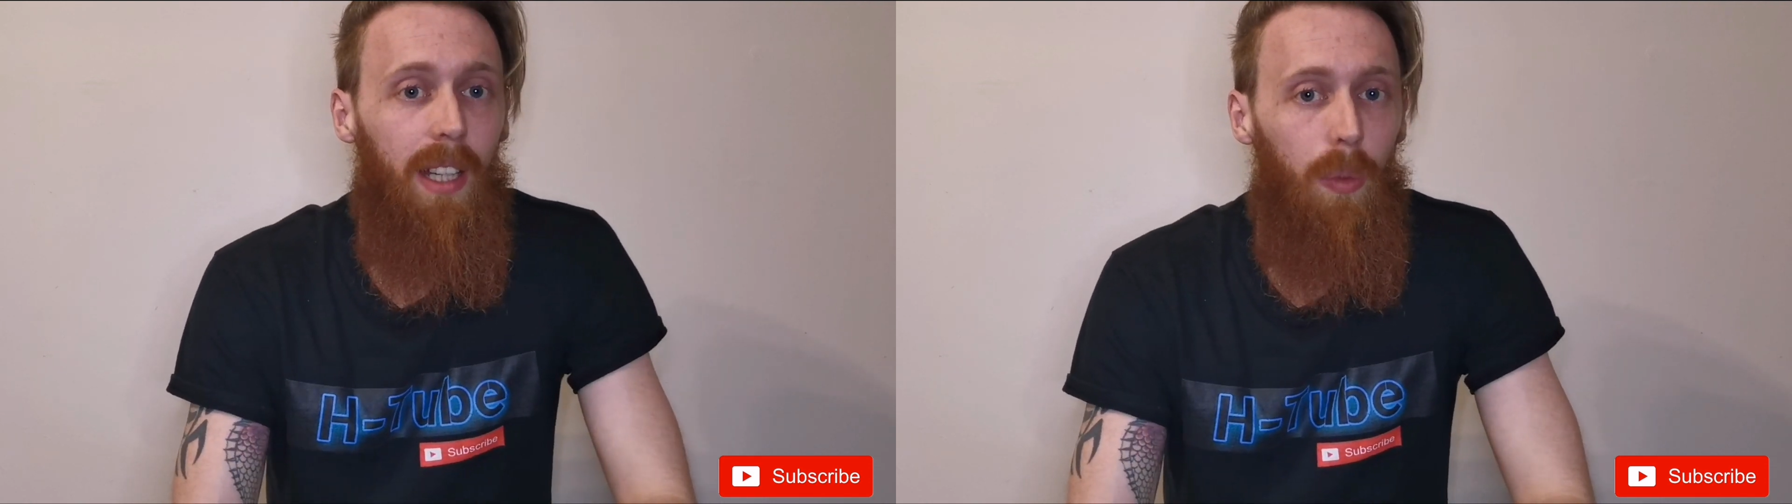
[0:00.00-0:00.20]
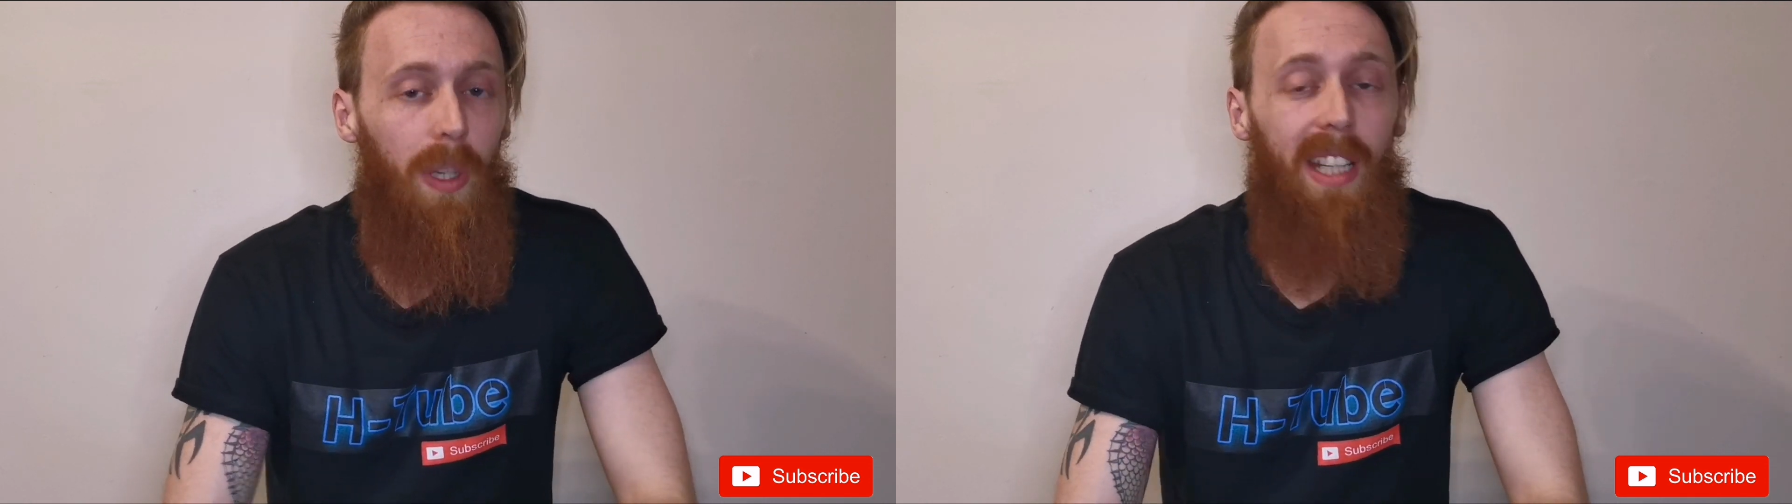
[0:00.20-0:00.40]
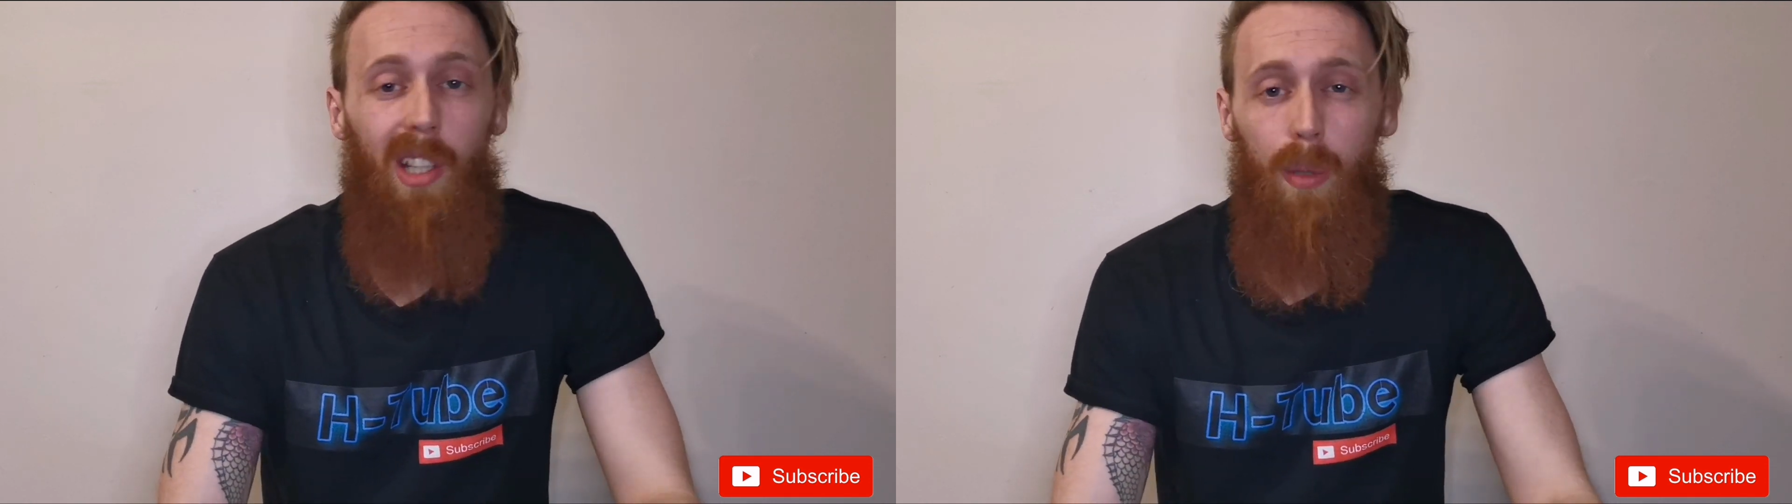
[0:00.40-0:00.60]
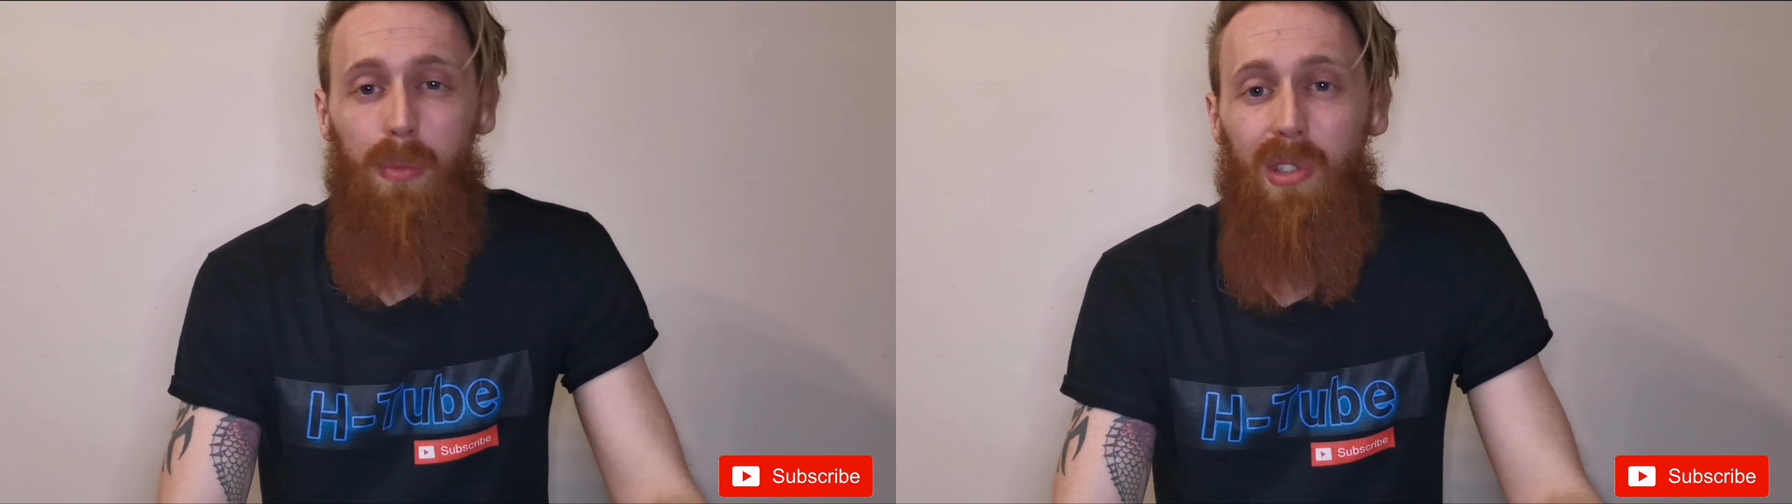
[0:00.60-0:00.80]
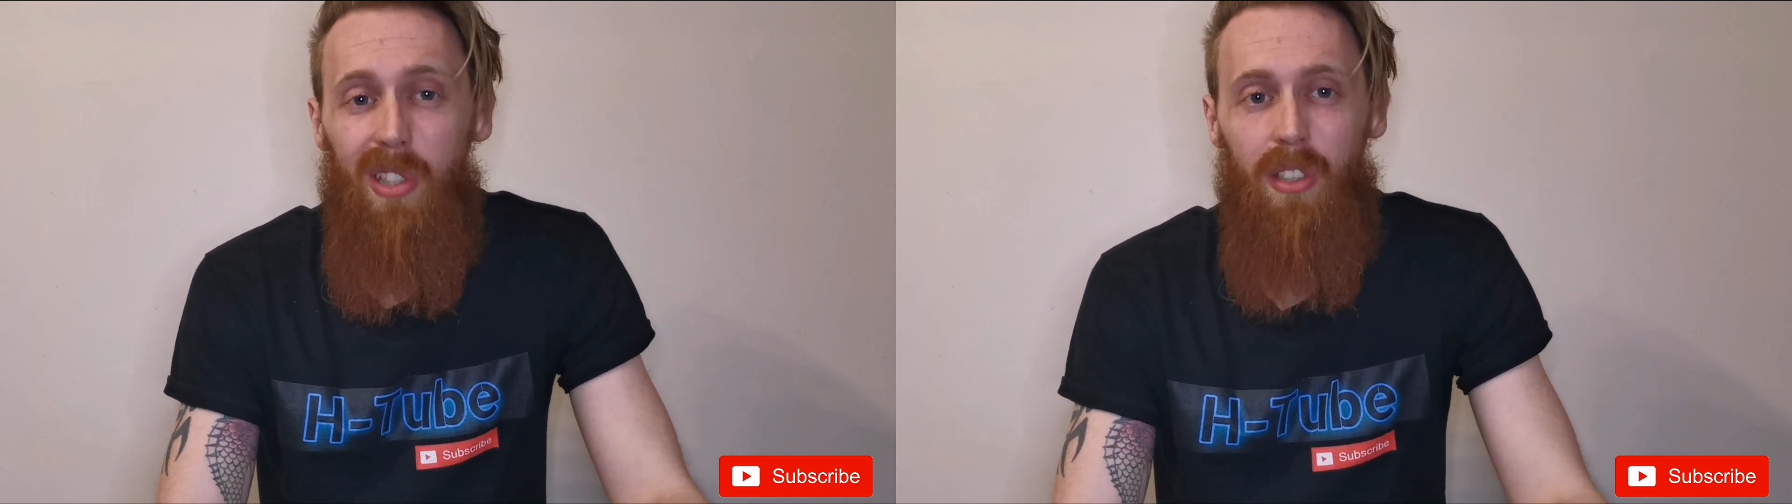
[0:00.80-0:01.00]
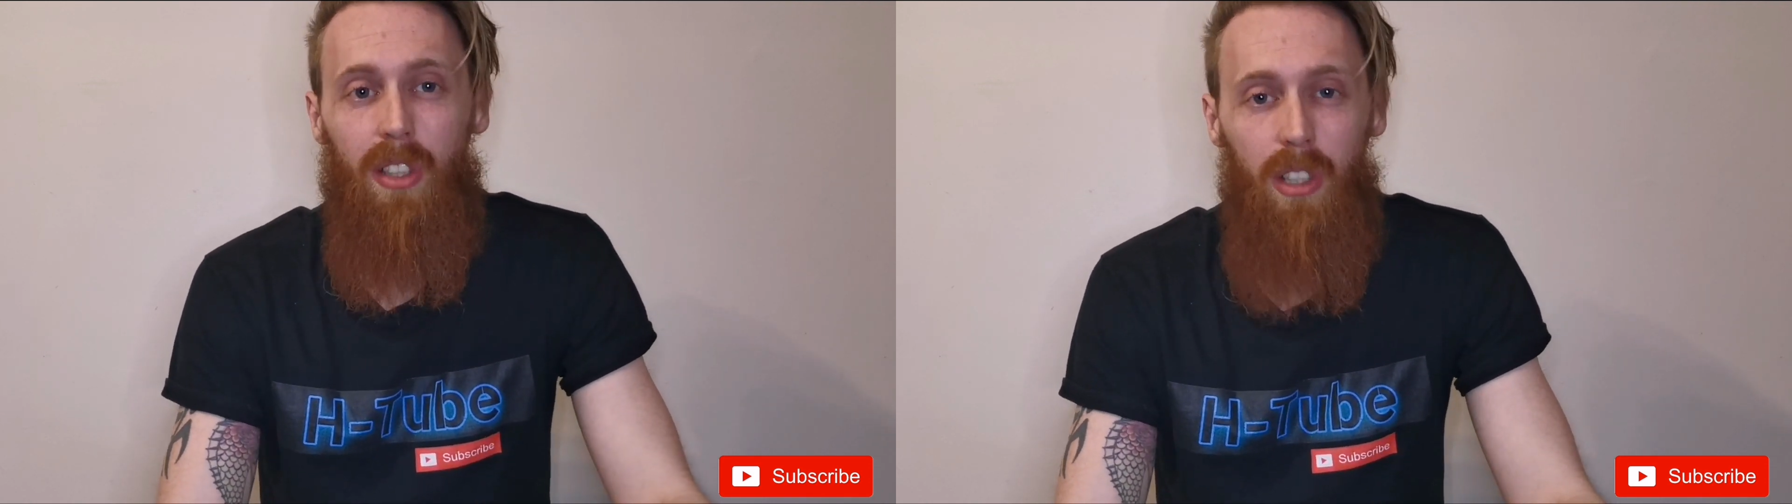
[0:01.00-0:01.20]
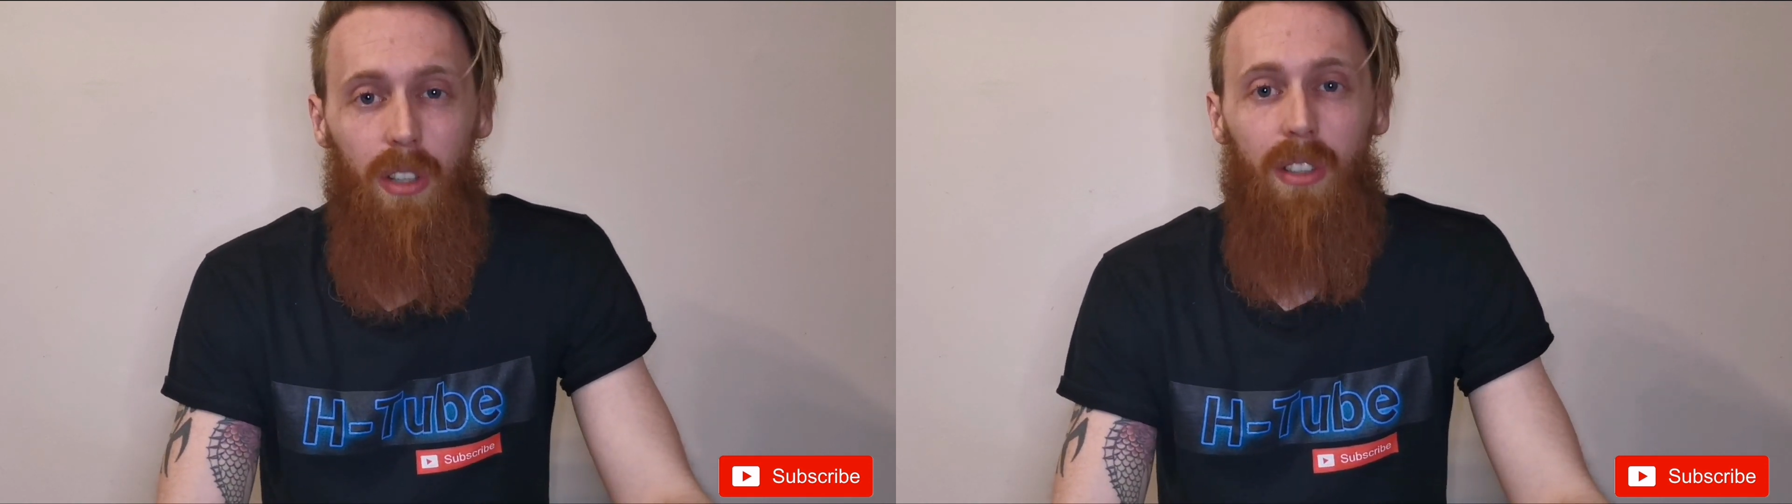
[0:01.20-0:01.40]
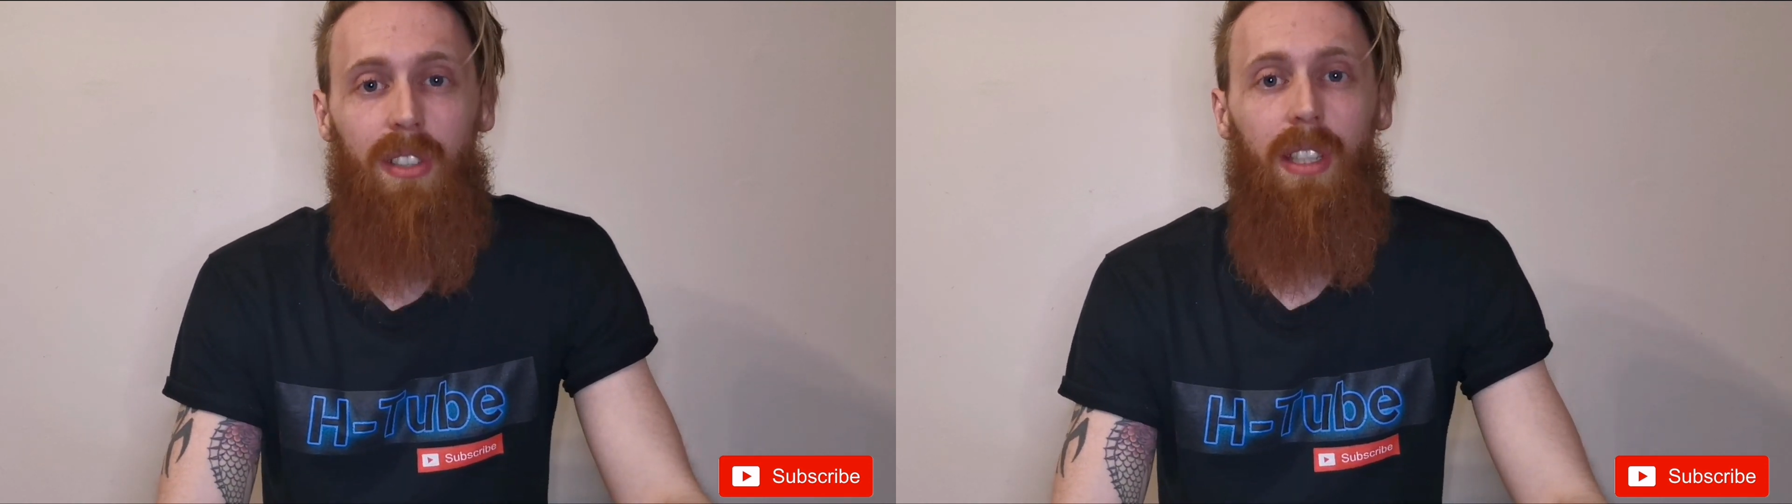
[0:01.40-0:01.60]
when it comes to
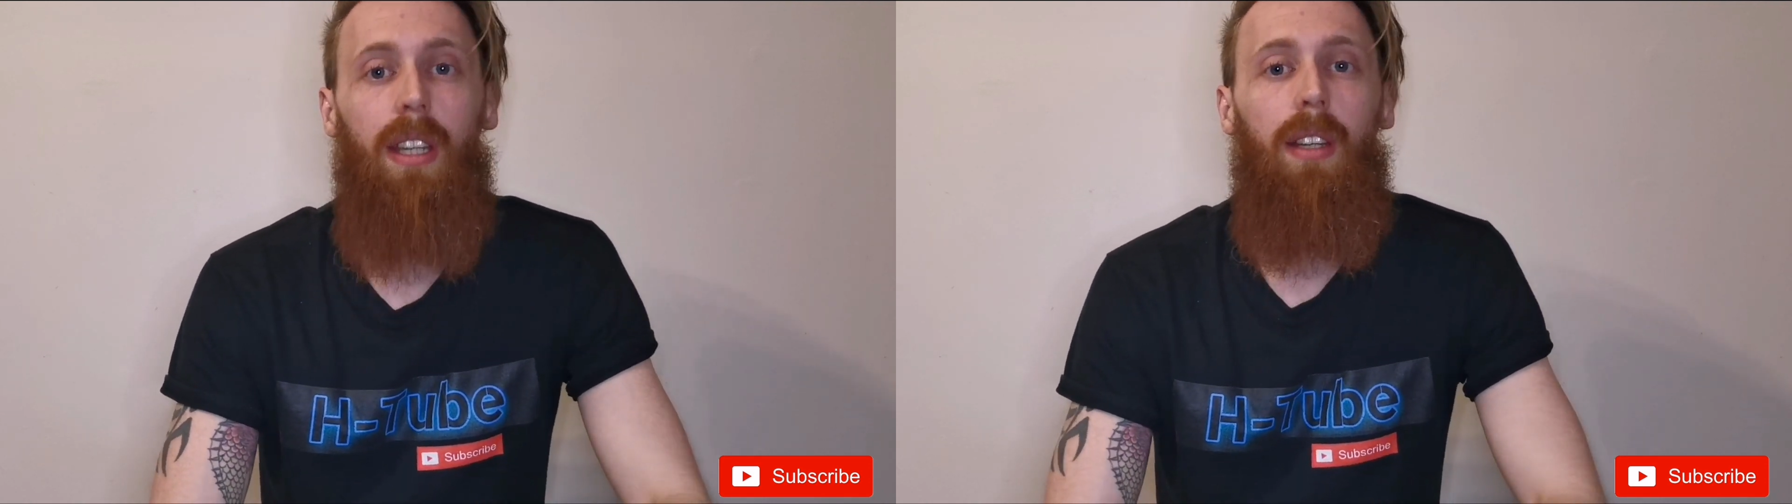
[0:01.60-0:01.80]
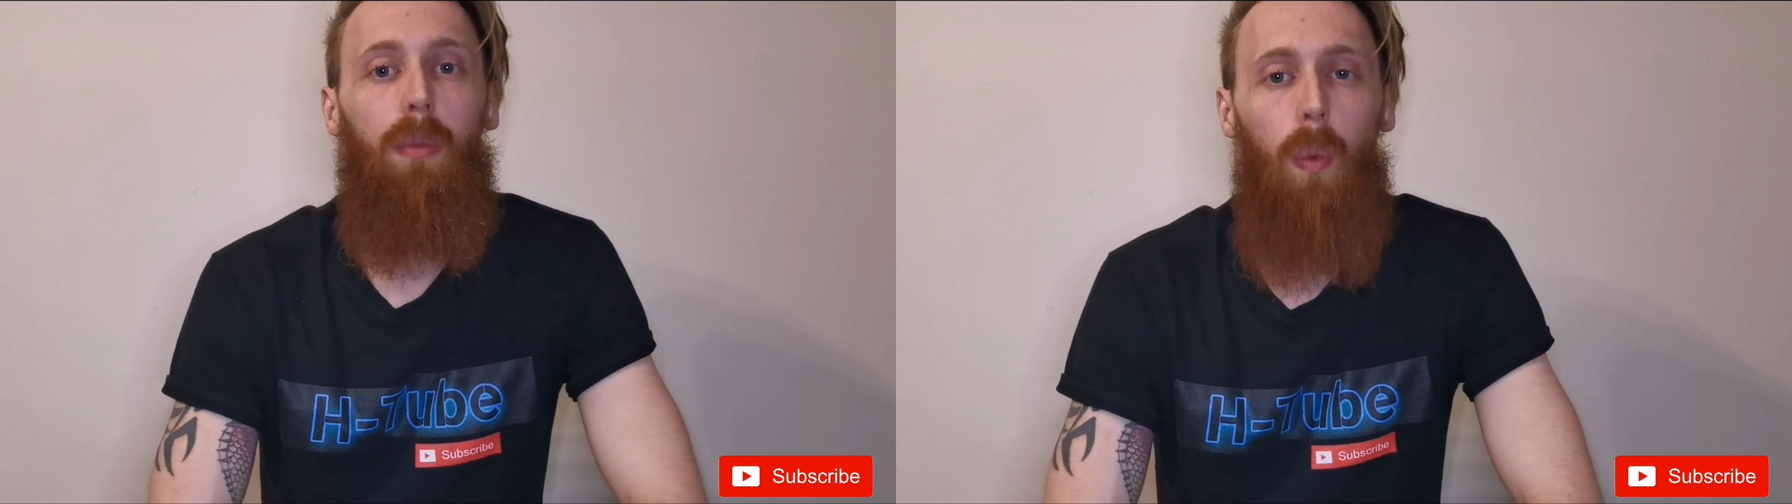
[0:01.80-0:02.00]
security,